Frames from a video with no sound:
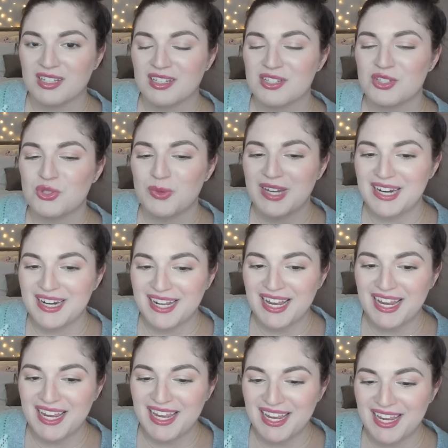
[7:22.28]

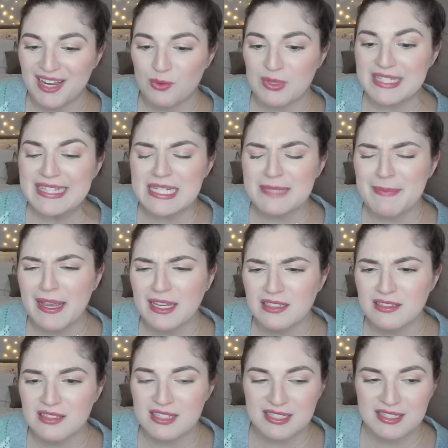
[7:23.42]
Sweetie! Wasn't this back
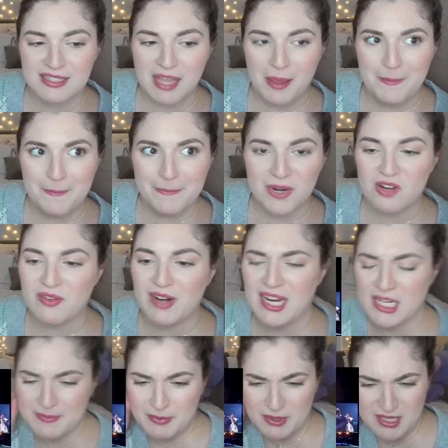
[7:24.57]
in December, right?
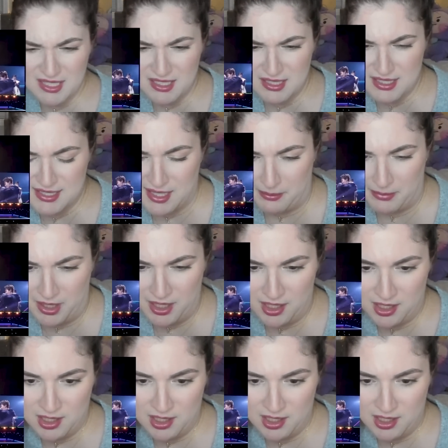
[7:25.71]
His birthday's in December?